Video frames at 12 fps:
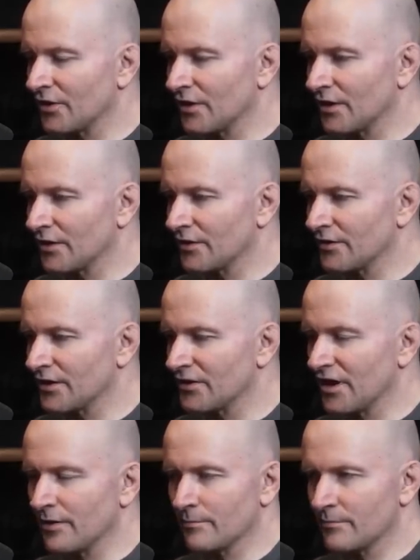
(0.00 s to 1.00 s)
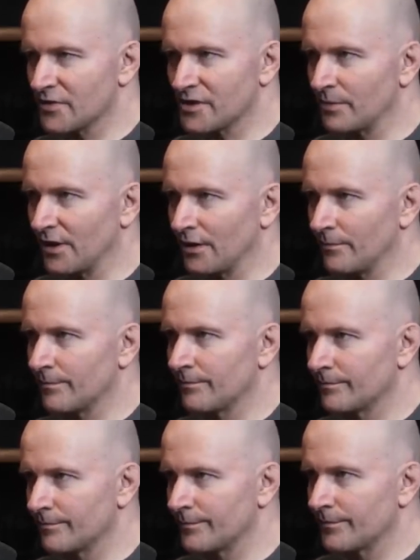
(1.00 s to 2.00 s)
resulted in two teams forming,
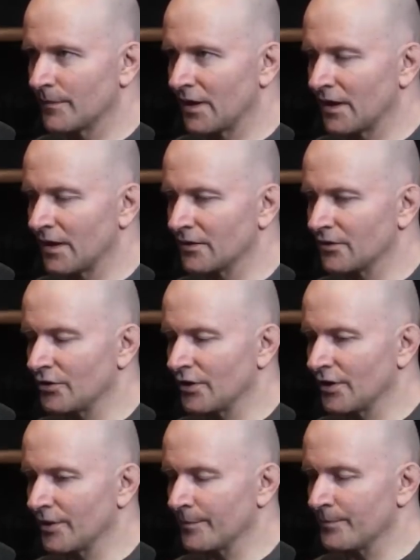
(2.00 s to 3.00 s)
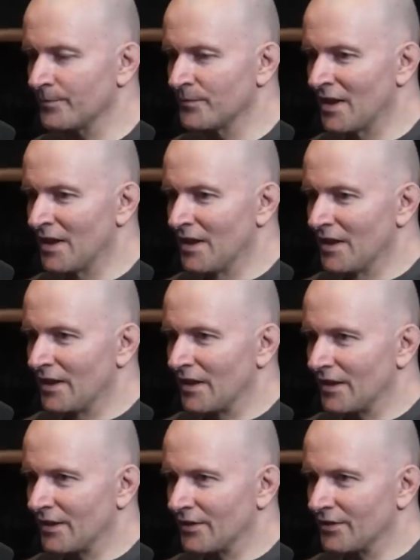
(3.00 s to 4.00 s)
New Wave Jiu-Jitsu and
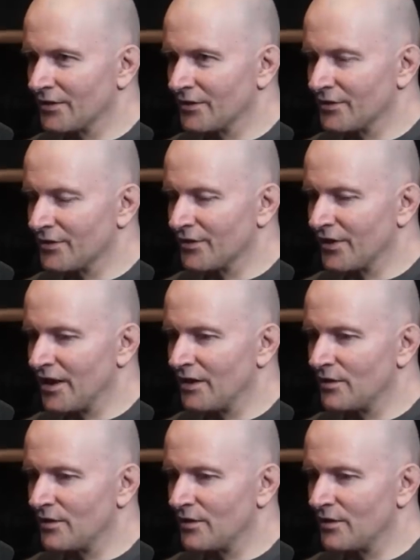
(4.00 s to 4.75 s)
B-Team Jiu-Jitsu.